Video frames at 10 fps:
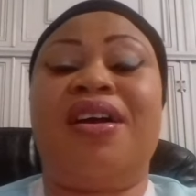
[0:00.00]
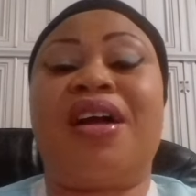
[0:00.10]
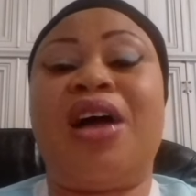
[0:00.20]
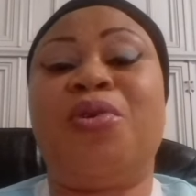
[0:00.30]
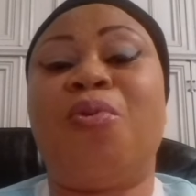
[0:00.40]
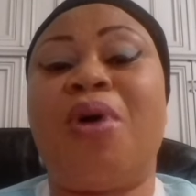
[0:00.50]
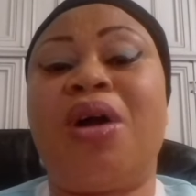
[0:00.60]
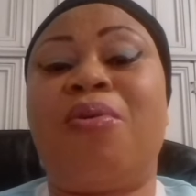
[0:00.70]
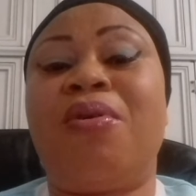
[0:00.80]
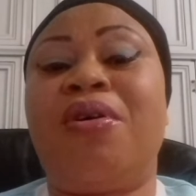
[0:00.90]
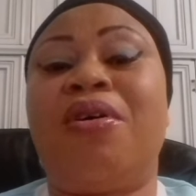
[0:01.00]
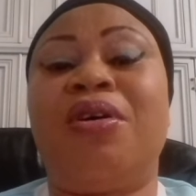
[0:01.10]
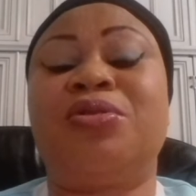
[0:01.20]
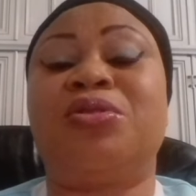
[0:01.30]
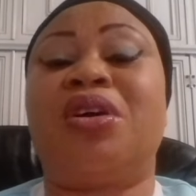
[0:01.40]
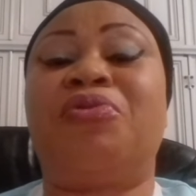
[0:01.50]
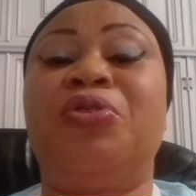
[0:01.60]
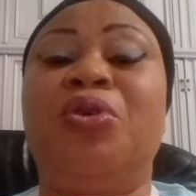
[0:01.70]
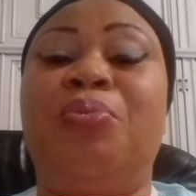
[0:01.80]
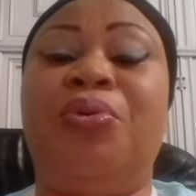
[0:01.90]
Kano Wanko, Joseph
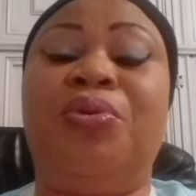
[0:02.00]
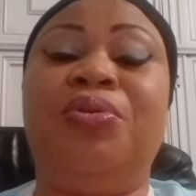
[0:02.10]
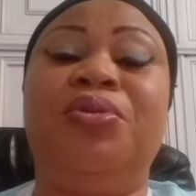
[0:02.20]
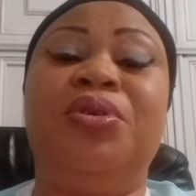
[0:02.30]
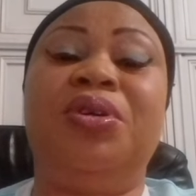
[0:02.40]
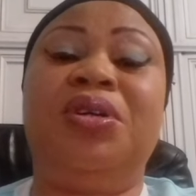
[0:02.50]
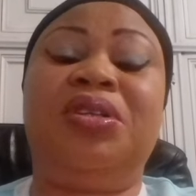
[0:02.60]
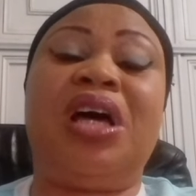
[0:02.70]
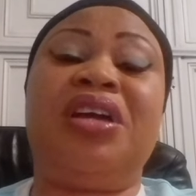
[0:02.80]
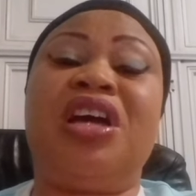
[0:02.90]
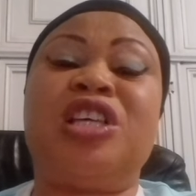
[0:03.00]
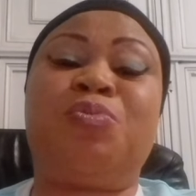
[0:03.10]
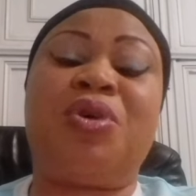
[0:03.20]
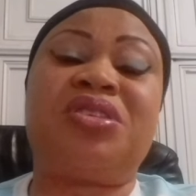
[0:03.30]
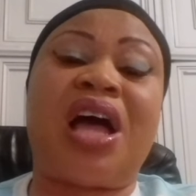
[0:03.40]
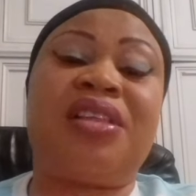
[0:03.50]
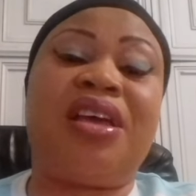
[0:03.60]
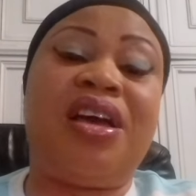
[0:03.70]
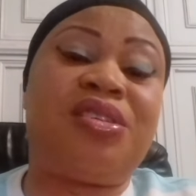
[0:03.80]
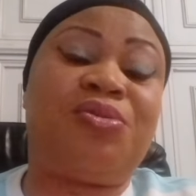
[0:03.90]
Yobu, that he has brought out
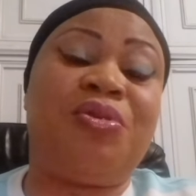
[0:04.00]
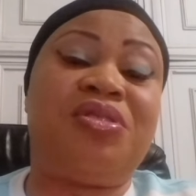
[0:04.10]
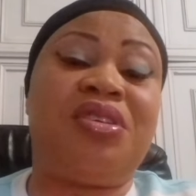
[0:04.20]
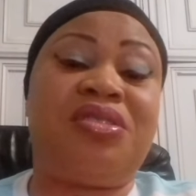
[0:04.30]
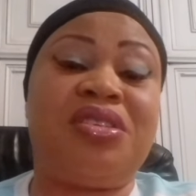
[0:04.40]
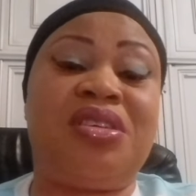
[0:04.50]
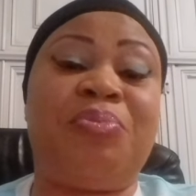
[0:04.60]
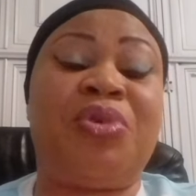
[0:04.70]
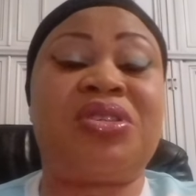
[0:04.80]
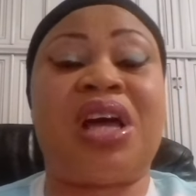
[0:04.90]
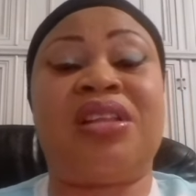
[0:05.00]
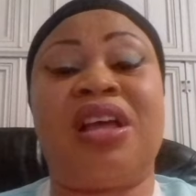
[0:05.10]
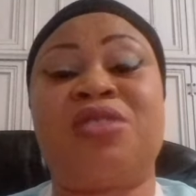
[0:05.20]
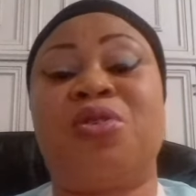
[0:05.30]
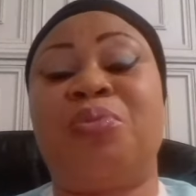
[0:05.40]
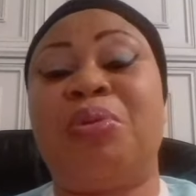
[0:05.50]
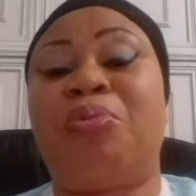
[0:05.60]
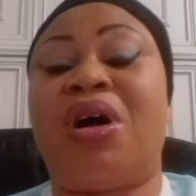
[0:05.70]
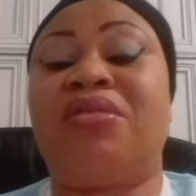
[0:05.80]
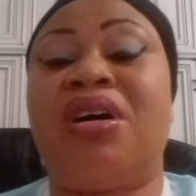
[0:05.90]
eggs to his citizens, brought out eggs to the
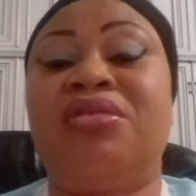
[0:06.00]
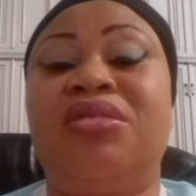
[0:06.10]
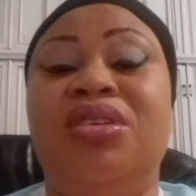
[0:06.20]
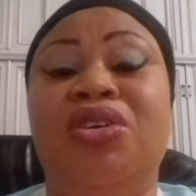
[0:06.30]
people around.